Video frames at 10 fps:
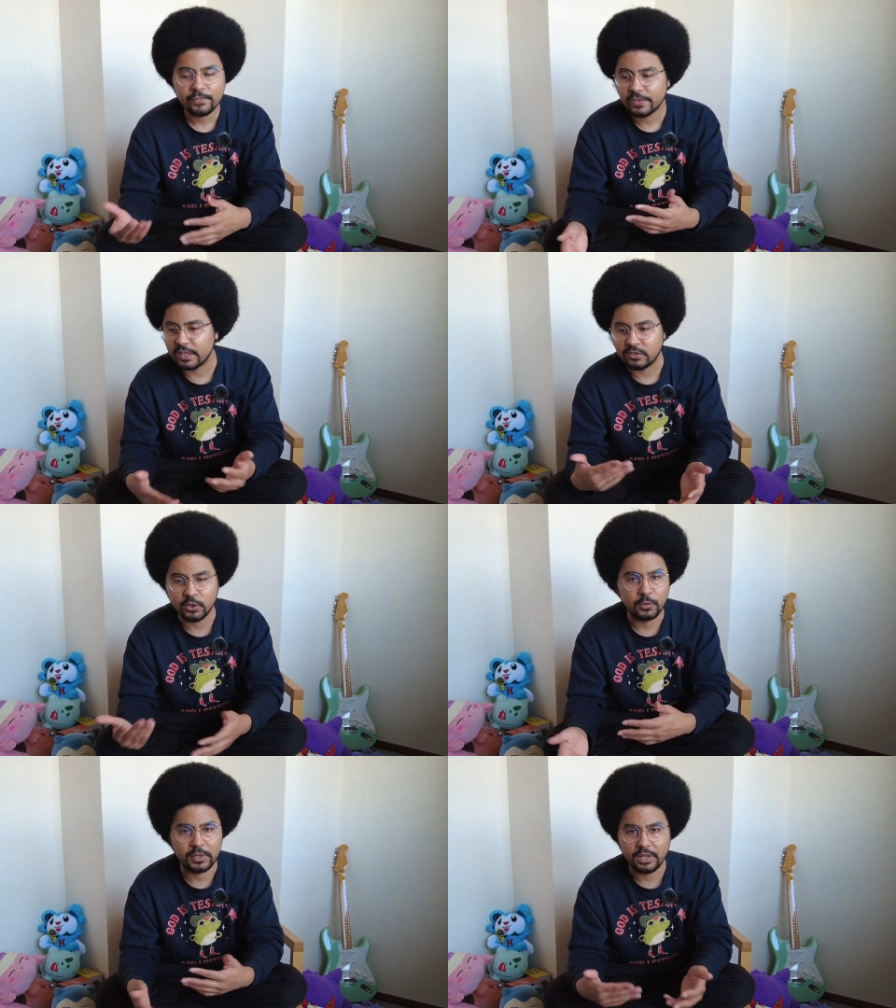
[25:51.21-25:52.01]
It's going
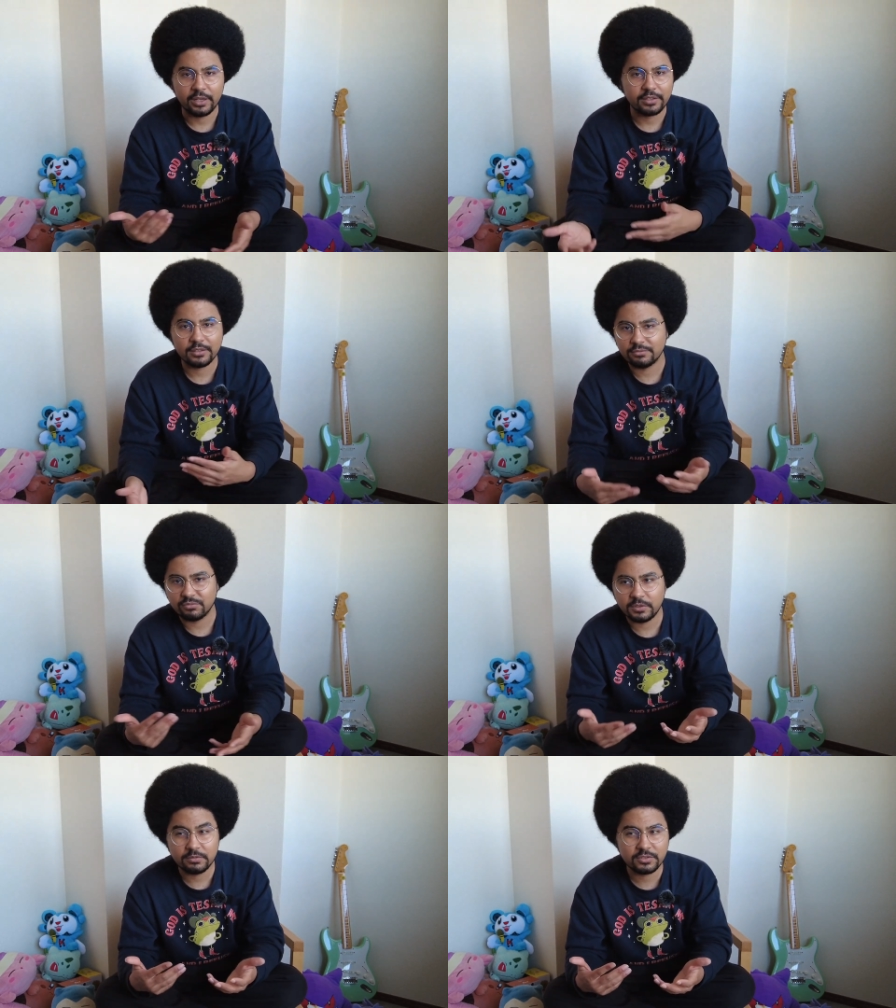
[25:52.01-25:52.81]
to be like,
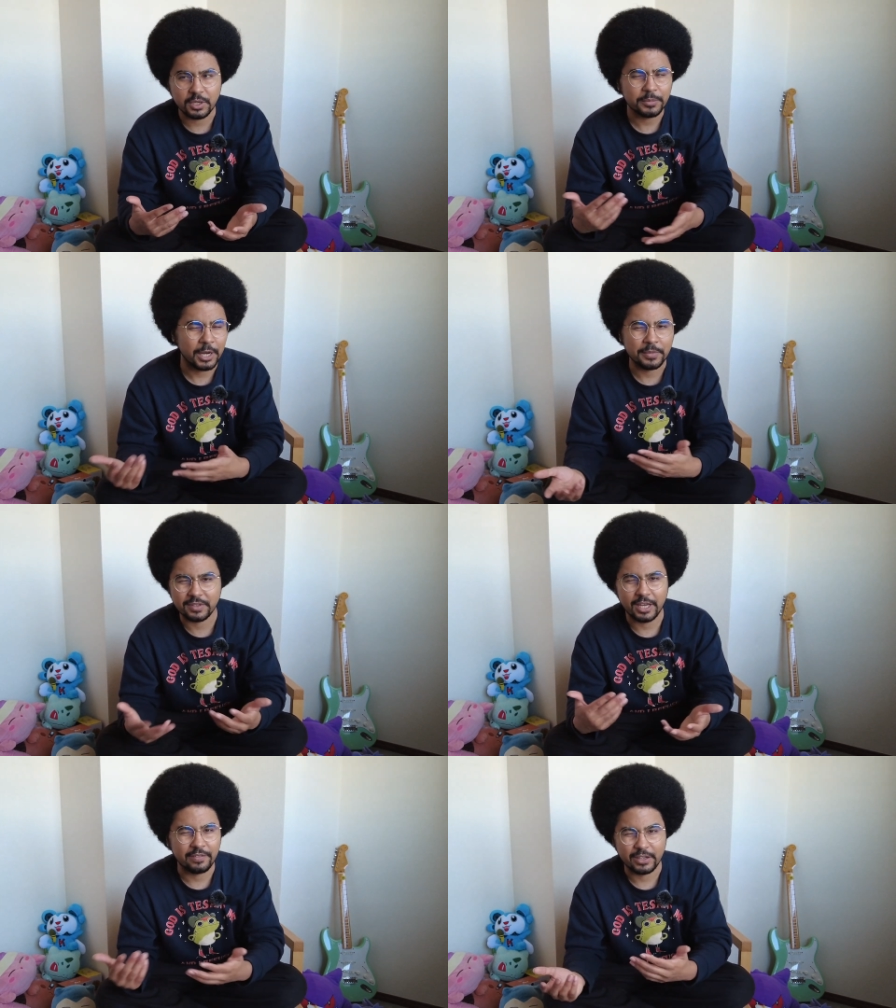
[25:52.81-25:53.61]
sometimes it's
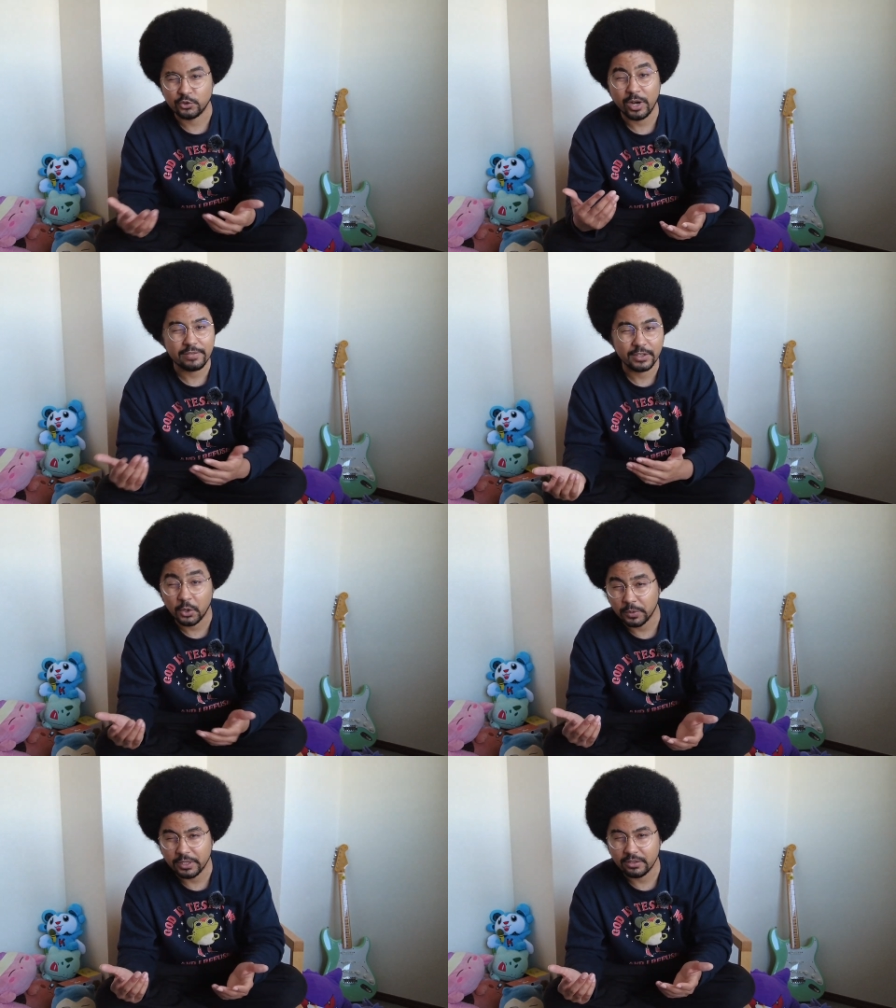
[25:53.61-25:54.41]
kind of like driving
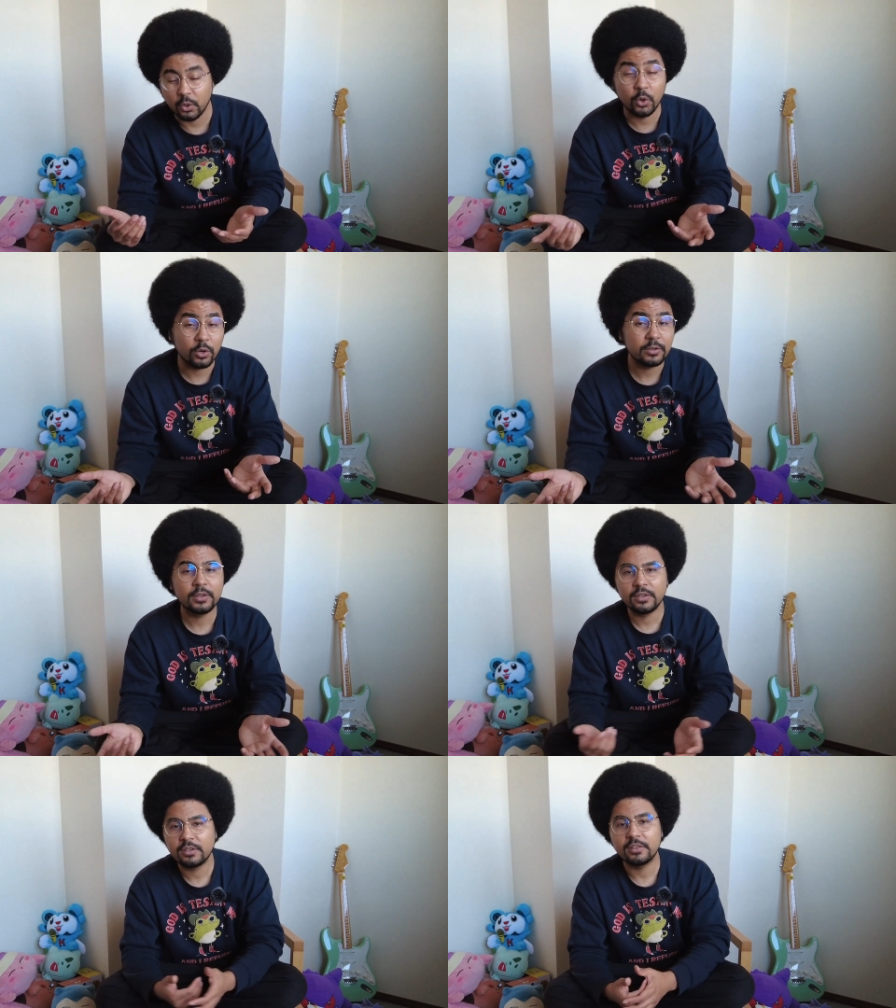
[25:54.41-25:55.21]
only, or
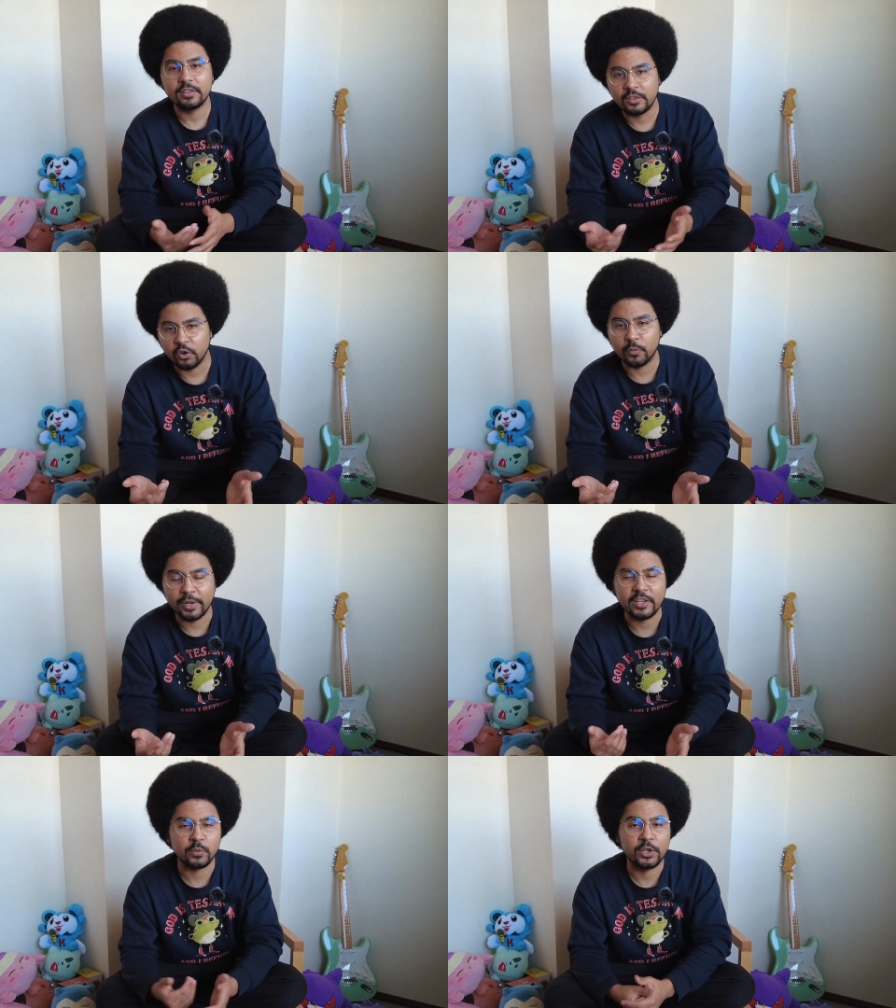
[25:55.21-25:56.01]
there are
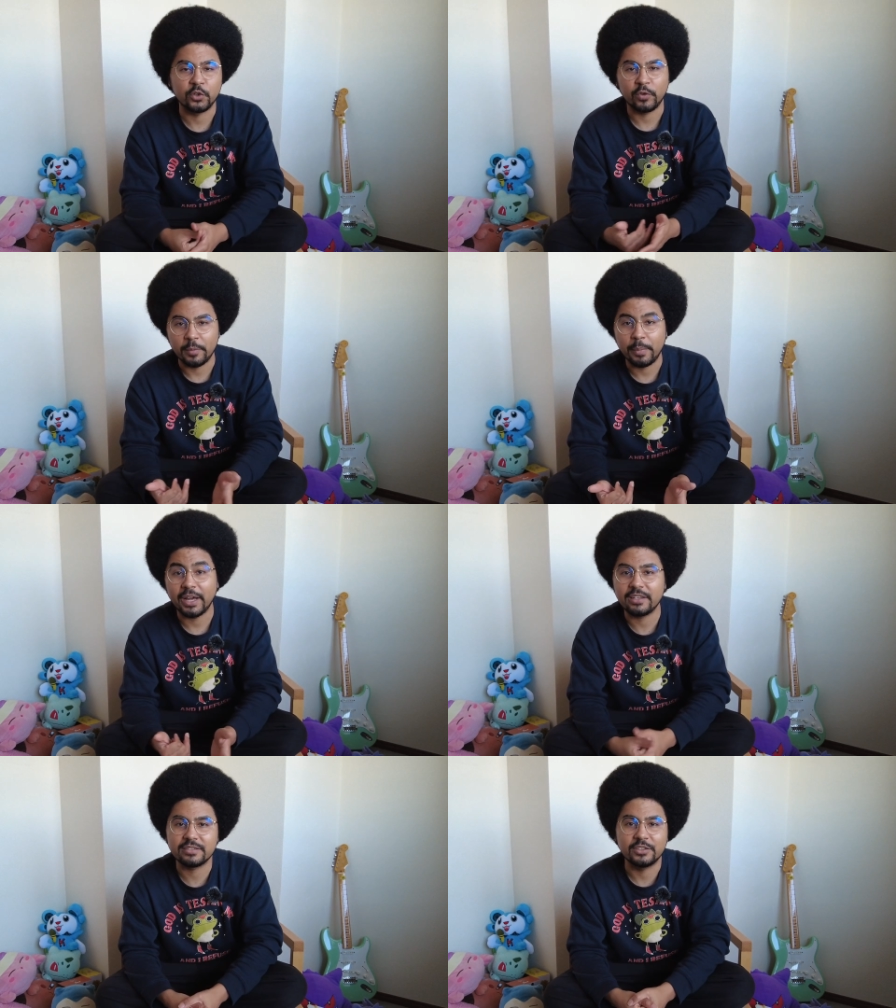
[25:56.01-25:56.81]
places where you can rent
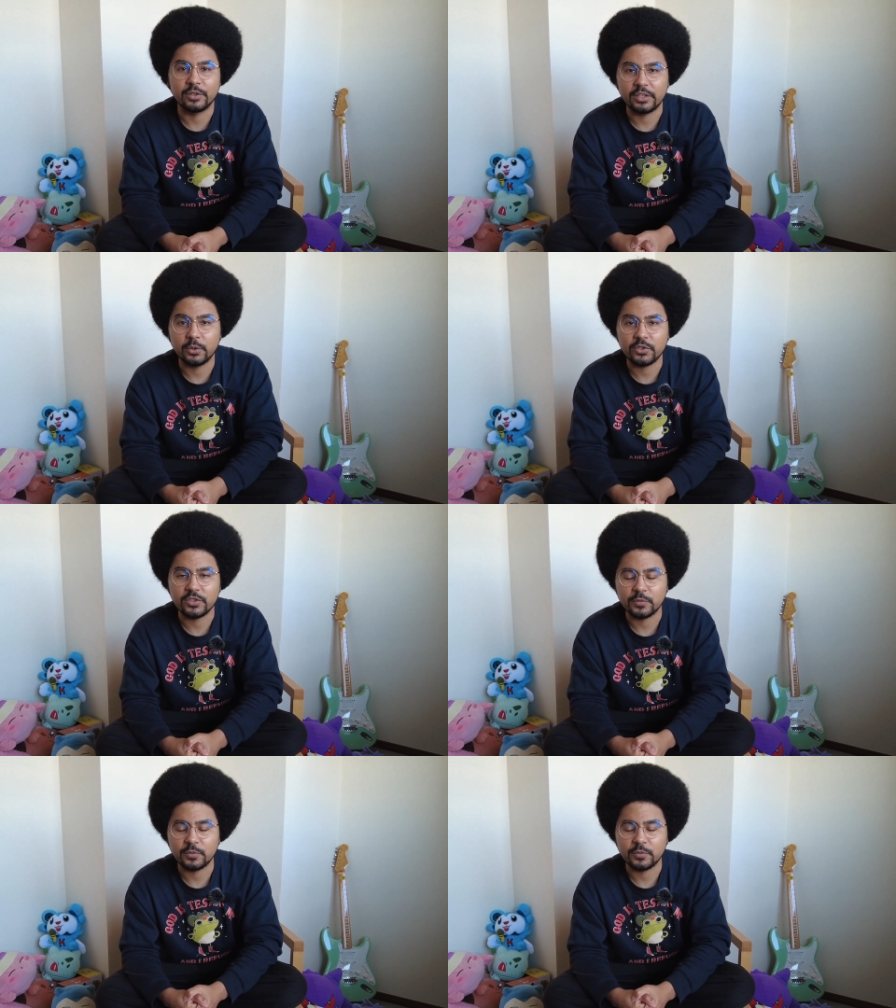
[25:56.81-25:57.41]
bikes near the oceans.